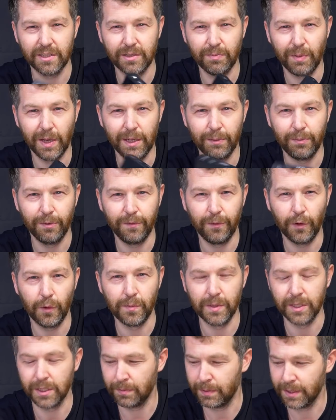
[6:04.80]
speed
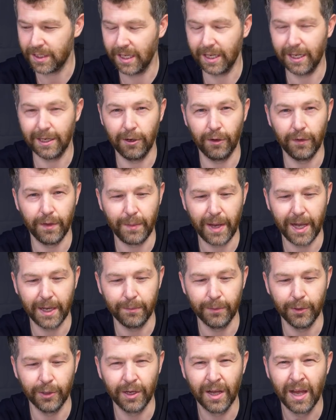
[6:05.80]
performance, particularly on the
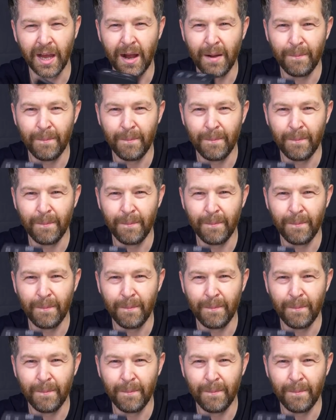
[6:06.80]
MacBook,